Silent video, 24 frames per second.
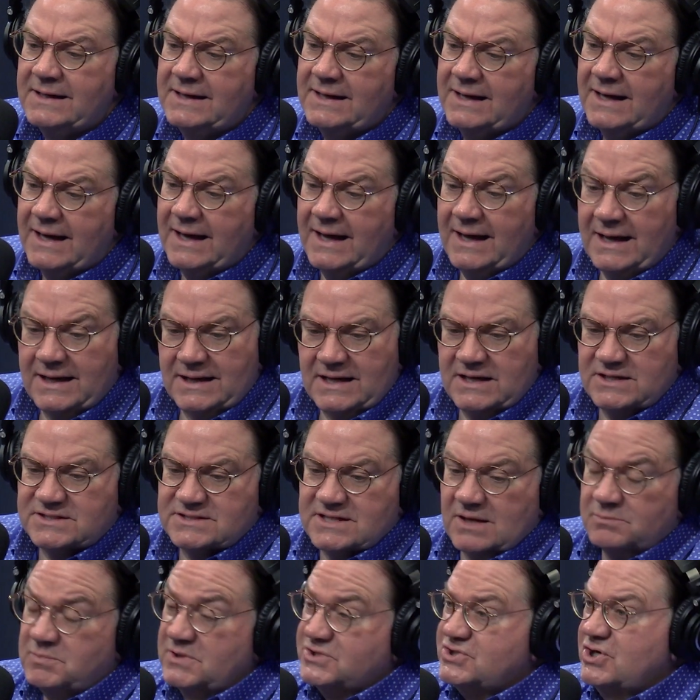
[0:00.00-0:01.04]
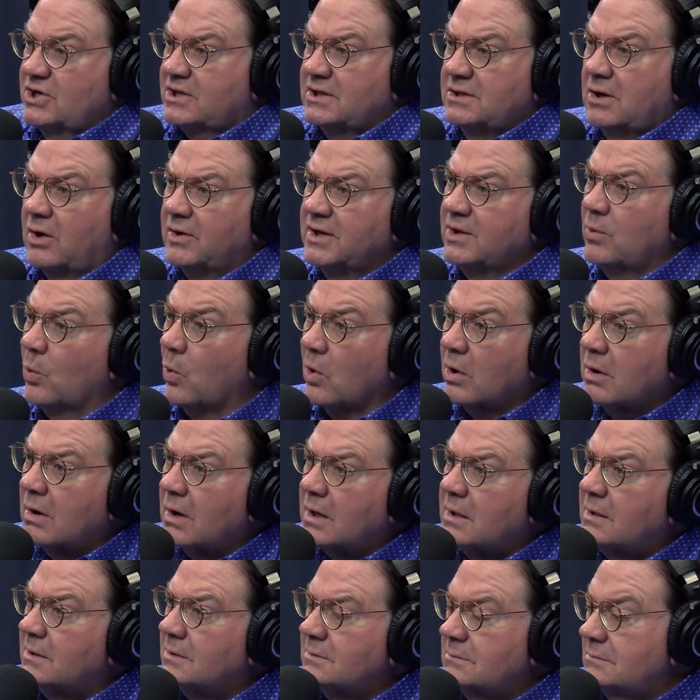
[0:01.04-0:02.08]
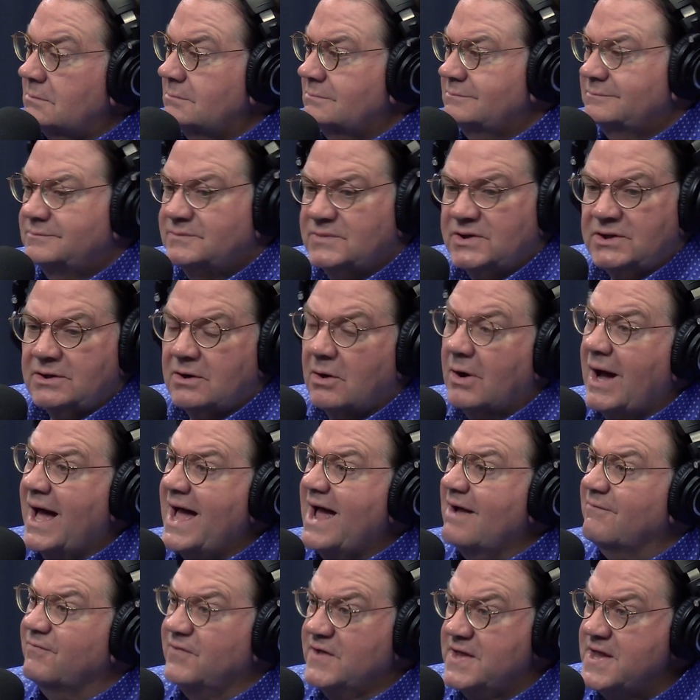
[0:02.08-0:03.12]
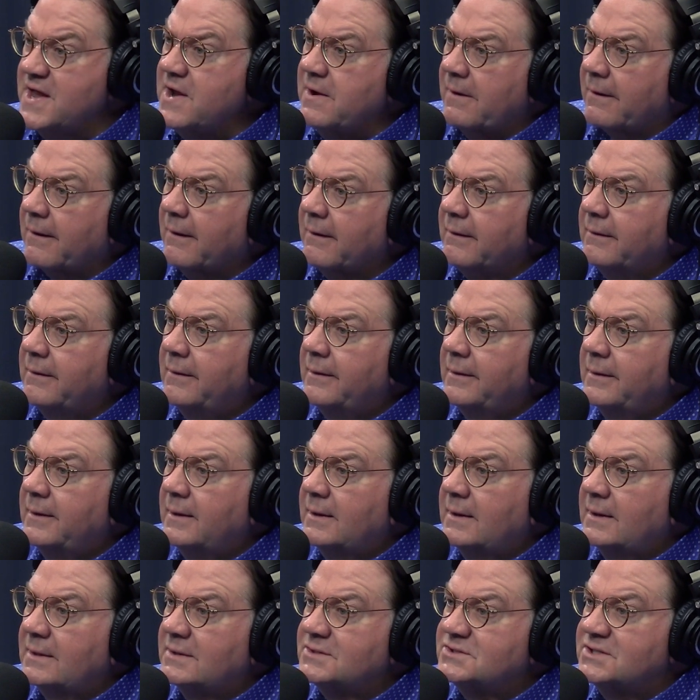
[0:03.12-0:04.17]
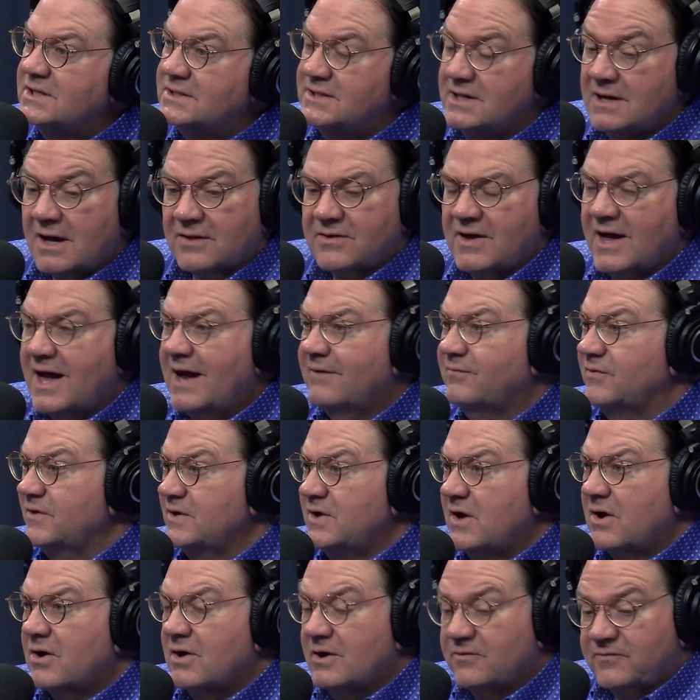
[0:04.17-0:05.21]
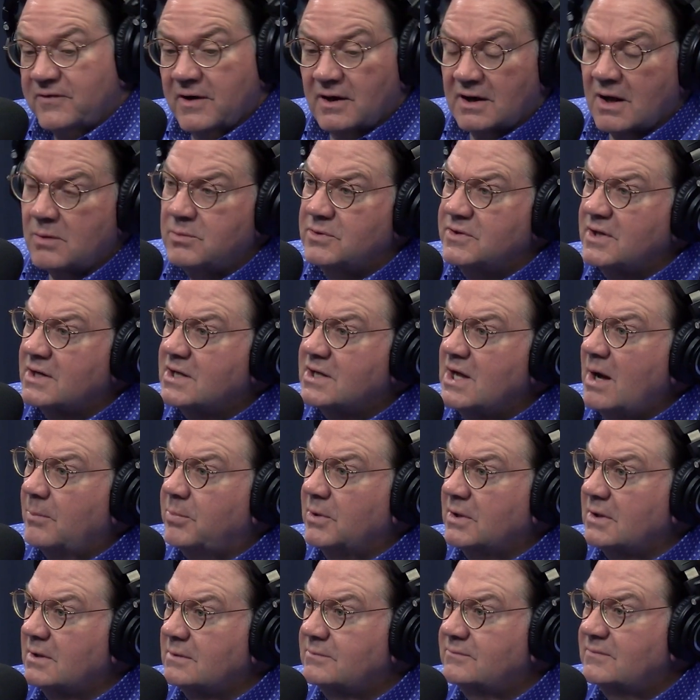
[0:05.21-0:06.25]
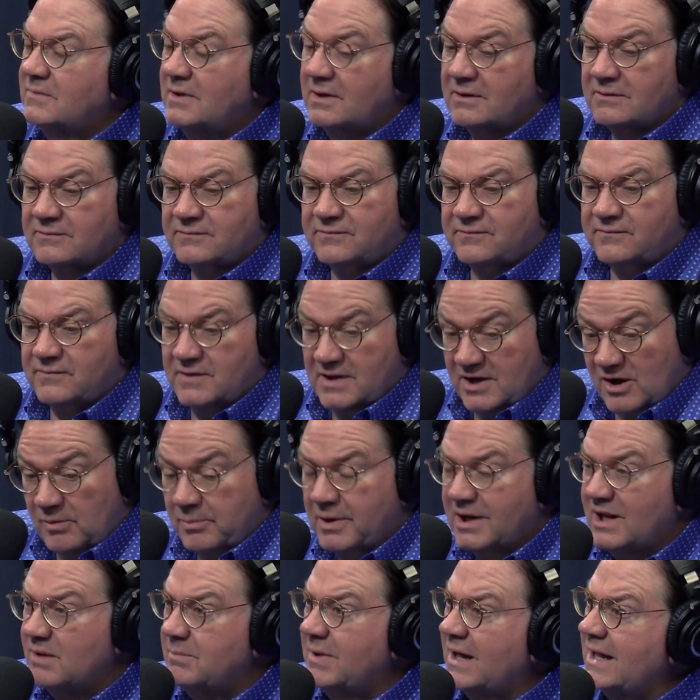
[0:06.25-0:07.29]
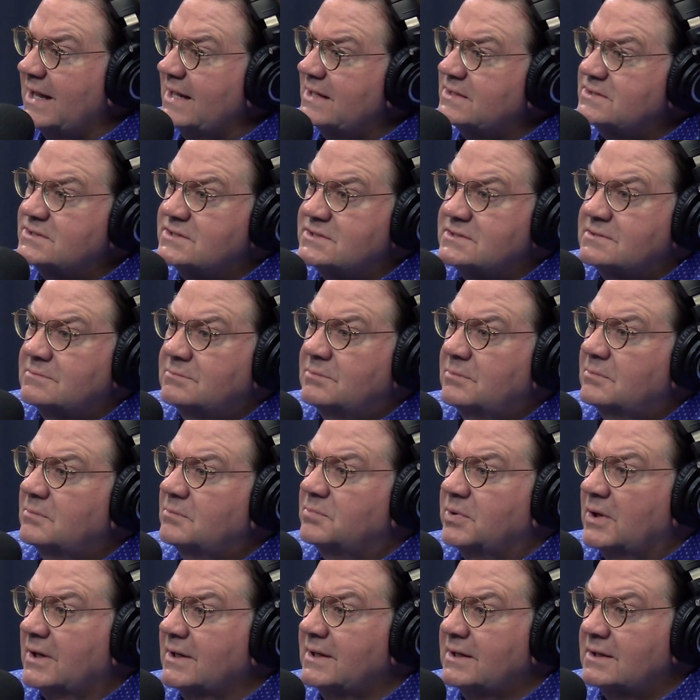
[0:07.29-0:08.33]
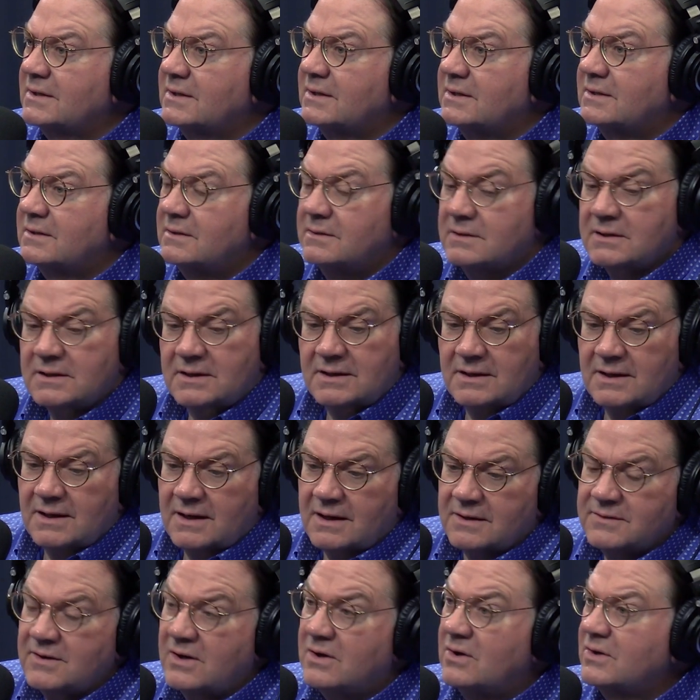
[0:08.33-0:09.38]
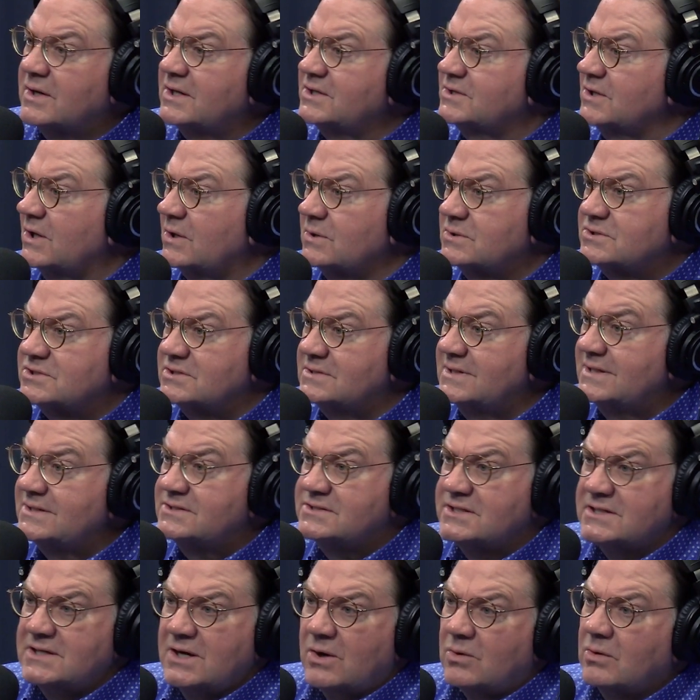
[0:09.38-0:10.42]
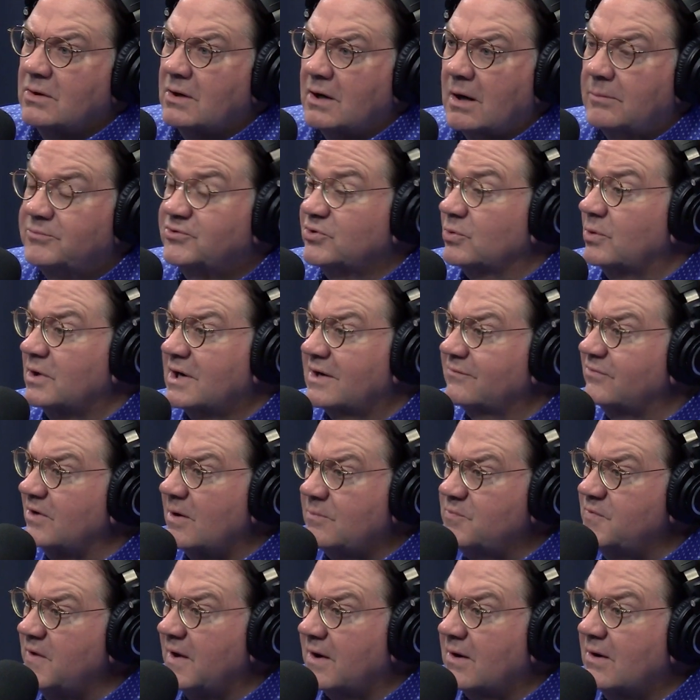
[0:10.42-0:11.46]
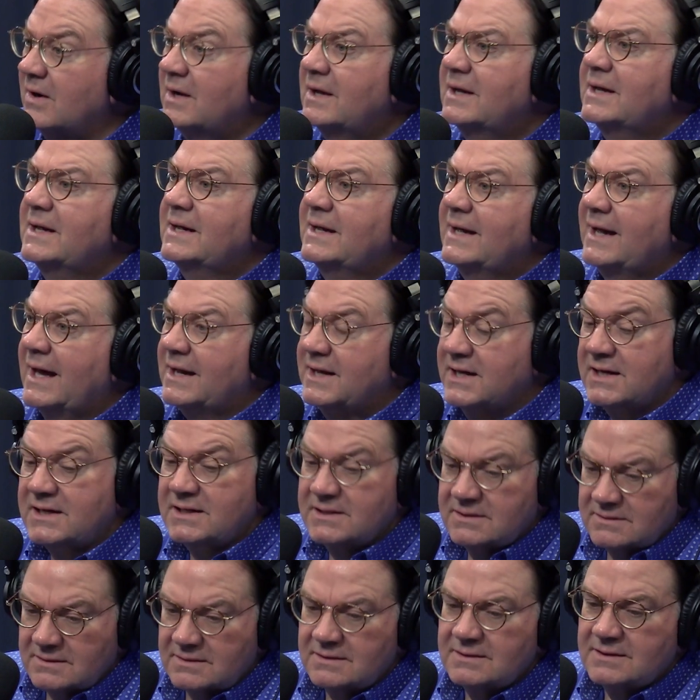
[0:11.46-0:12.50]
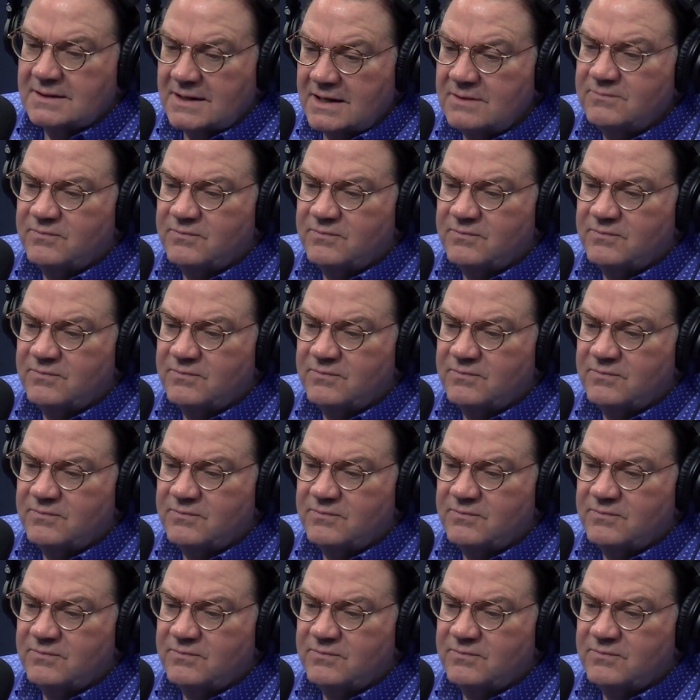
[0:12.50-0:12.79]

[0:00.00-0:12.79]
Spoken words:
And he said, but you can only work, half the year. He said the other half of the year he fell in with a couple of hillbilly bands playing the honky-tonks and NCO clubs or whatever up there. And he